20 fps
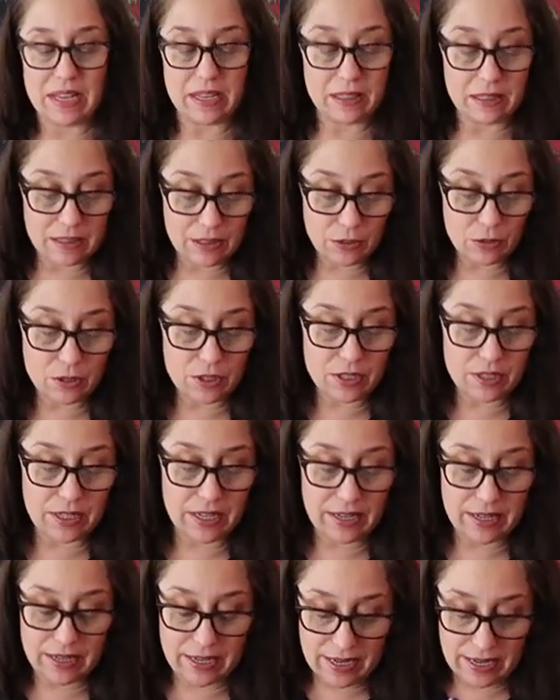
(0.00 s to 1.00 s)
glue
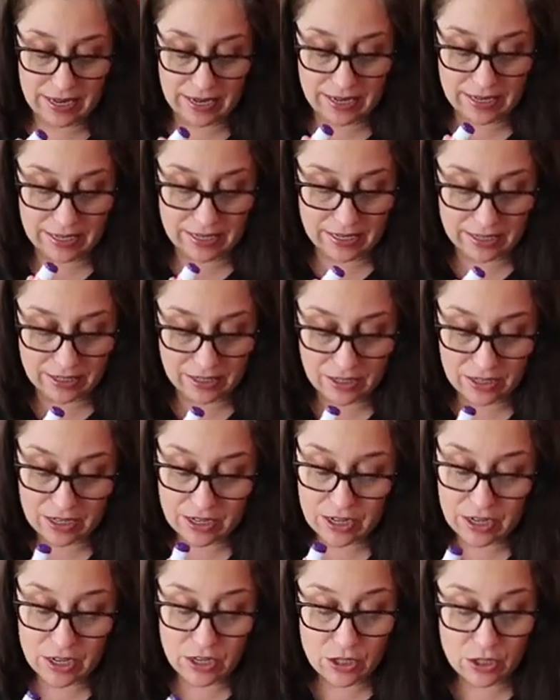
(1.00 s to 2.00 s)
stick and
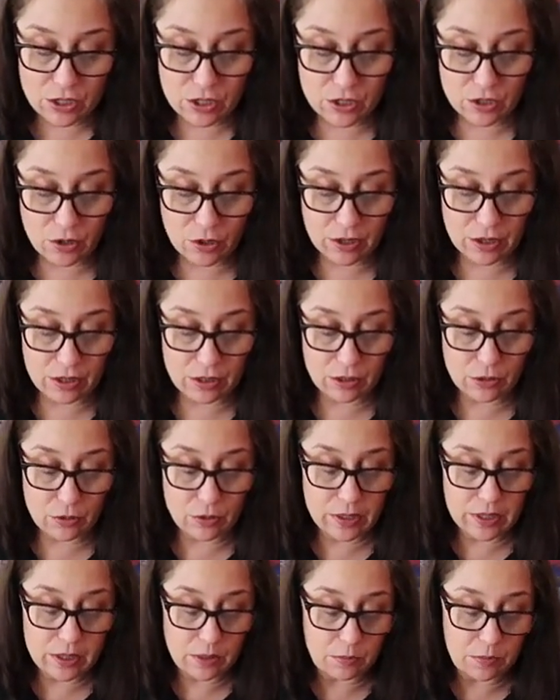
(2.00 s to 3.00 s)
start
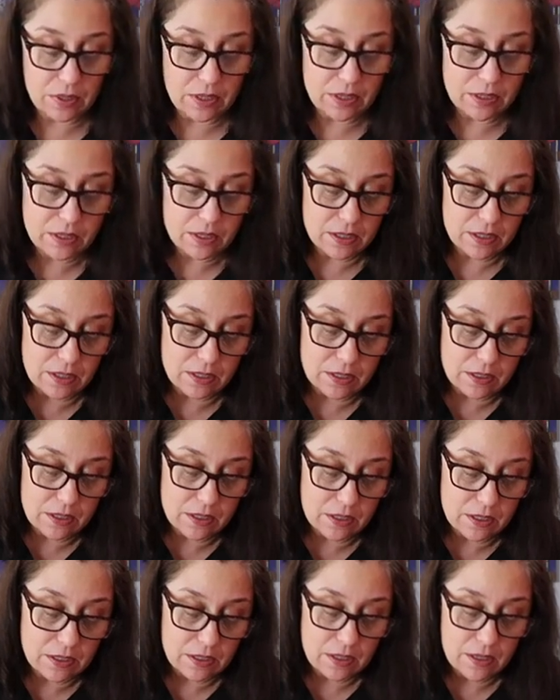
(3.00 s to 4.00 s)
gluing the
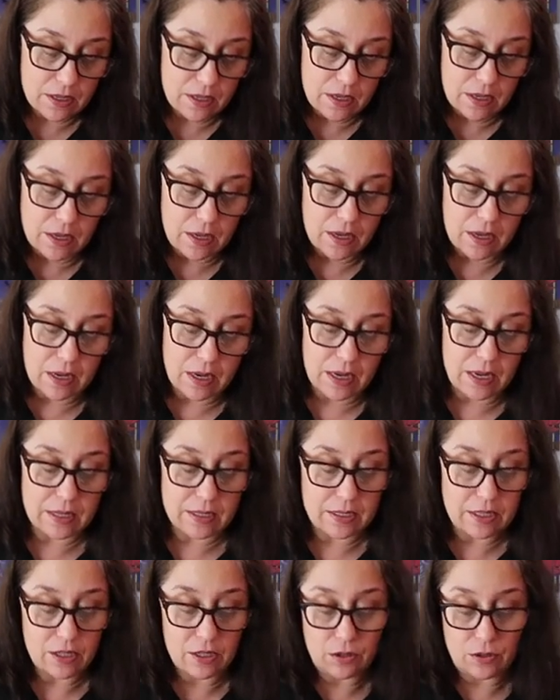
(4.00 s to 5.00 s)
pieces
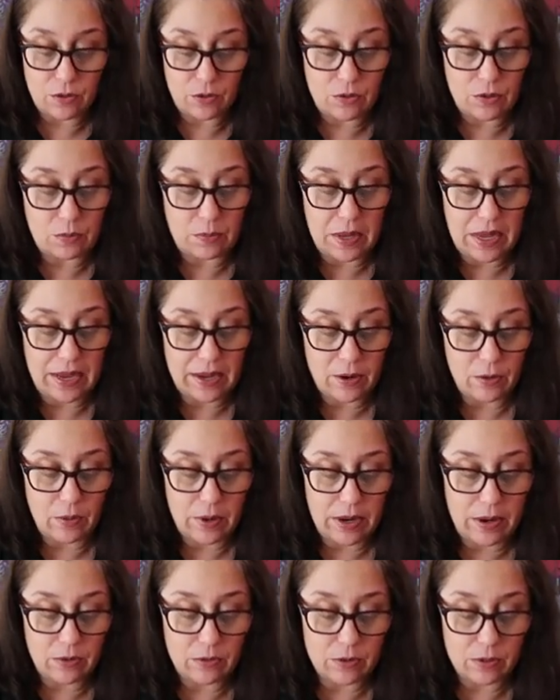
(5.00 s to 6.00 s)
onto the
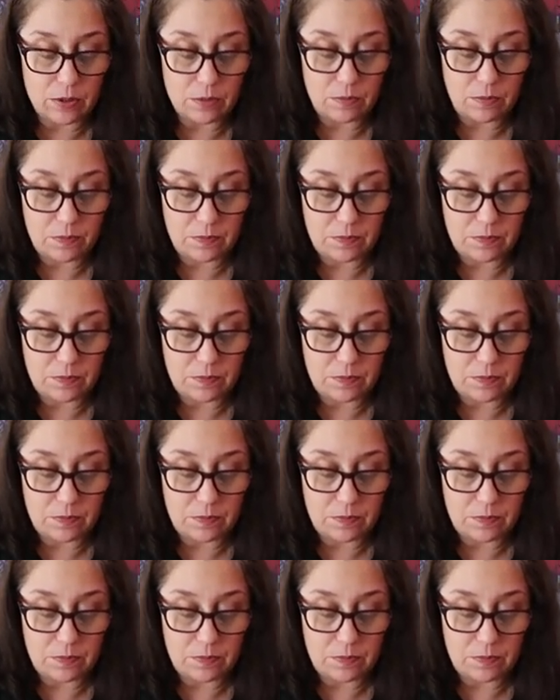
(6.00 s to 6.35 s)
background.